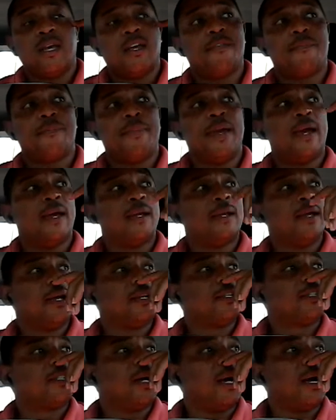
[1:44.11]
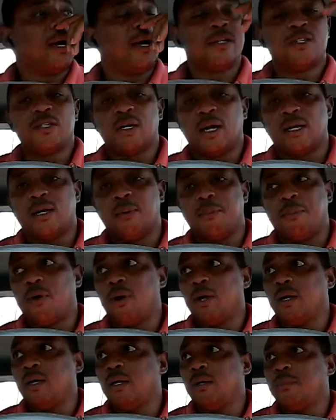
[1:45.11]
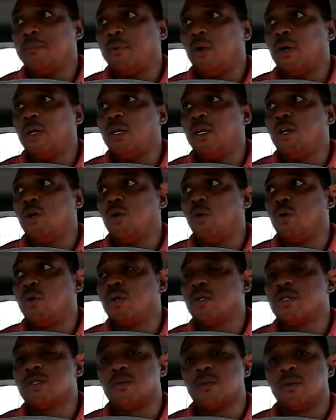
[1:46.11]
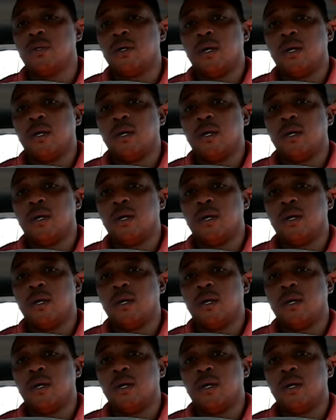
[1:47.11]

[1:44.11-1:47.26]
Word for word: if men are in charge and the body, body goes